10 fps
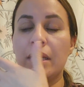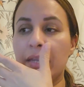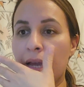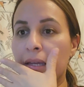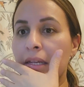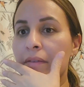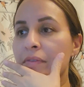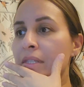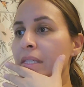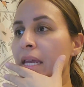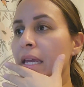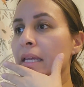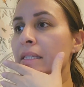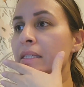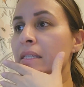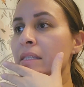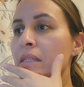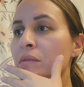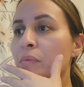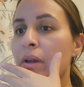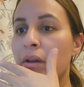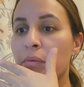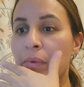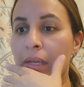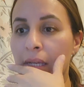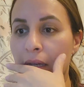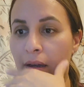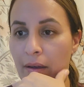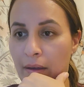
negative stains, this is where we